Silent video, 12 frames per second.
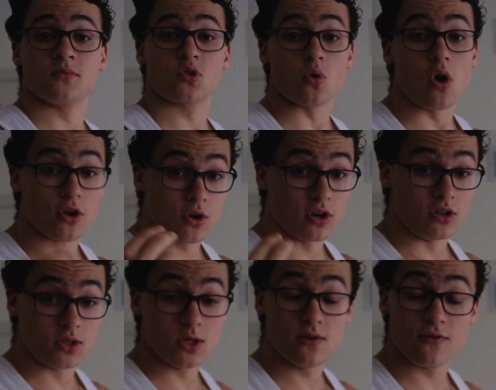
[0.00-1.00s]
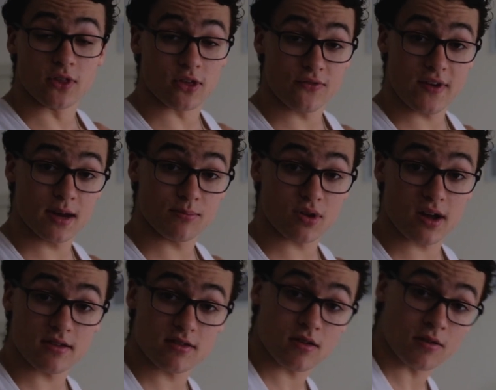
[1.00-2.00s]
So all you're gonna do for the Sven
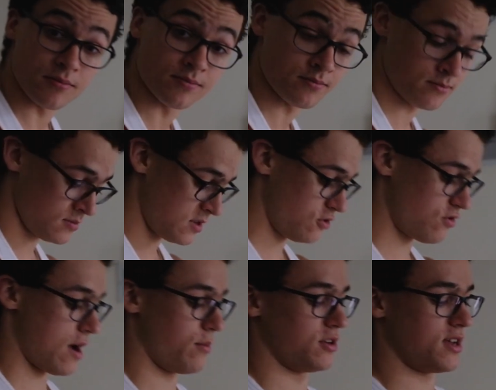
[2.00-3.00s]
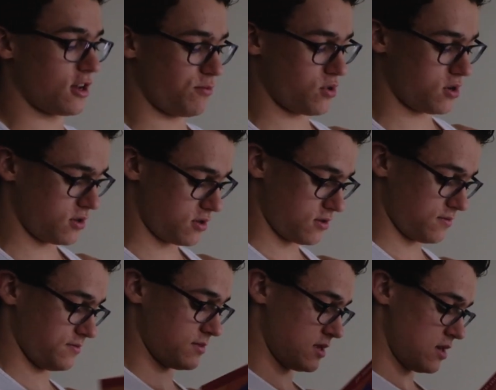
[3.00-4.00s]
press is grab your textbooks,
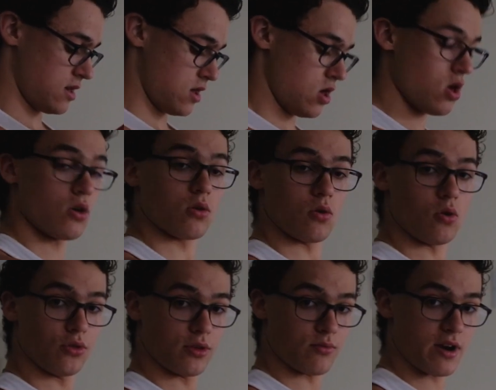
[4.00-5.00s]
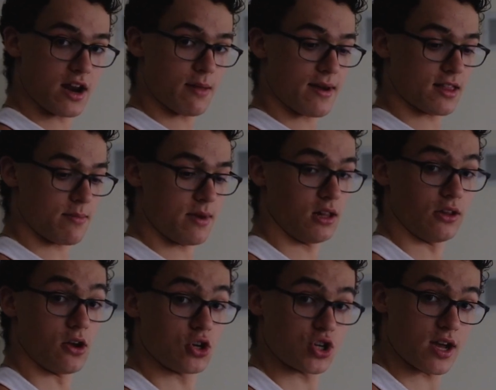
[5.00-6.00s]
hold them right at about the middle of
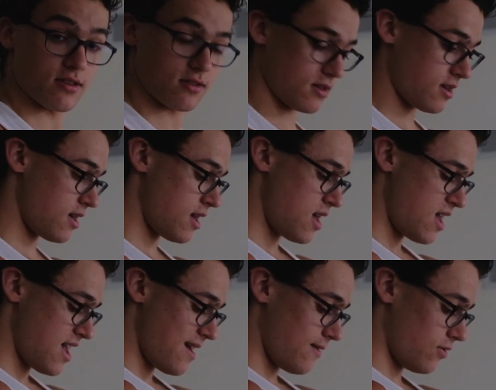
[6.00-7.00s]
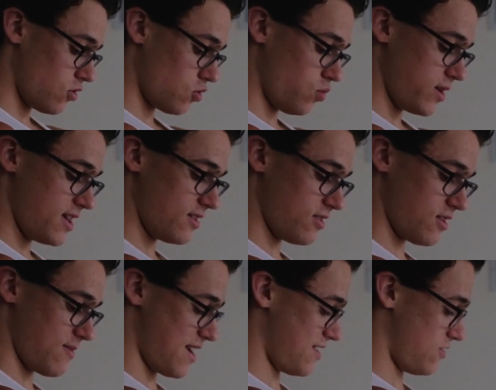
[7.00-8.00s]
your chest, squeeze
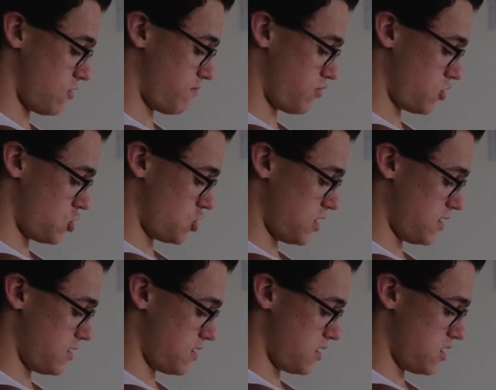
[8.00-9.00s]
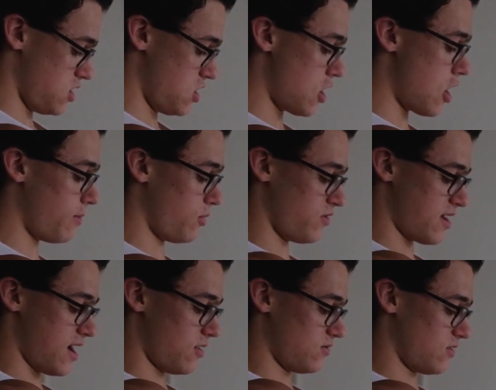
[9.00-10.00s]
them as you're pushing your elbows
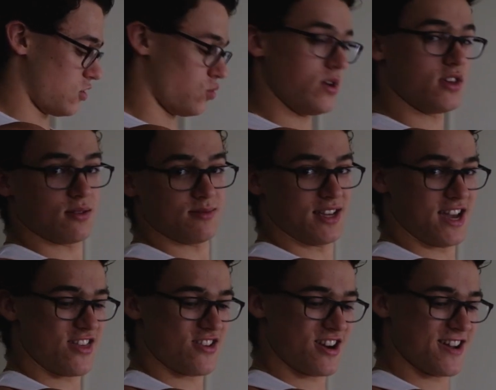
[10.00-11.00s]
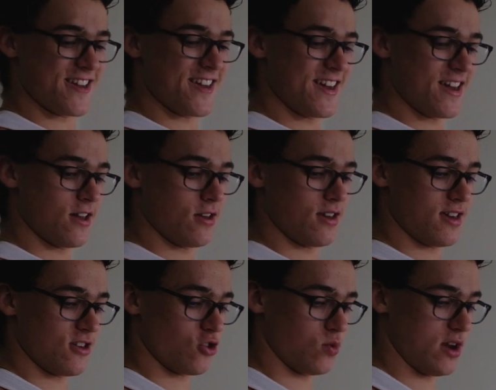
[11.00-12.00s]
out, squeeze them together,
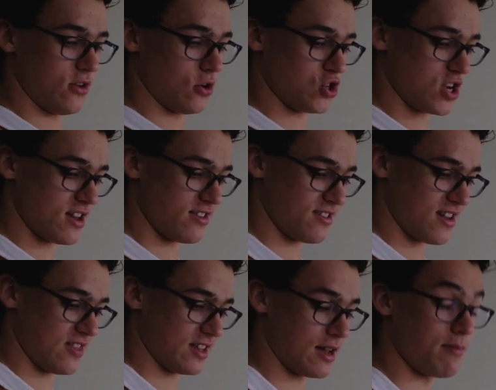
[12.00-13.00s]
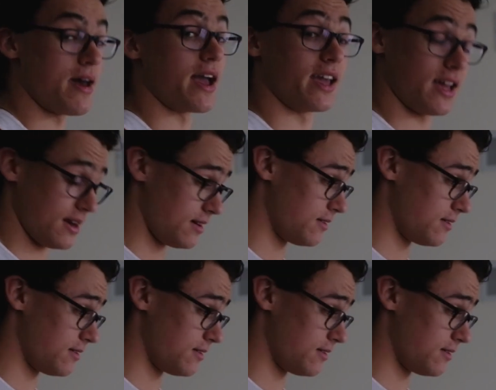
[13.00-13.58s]
squeeze your chest, and then come back in.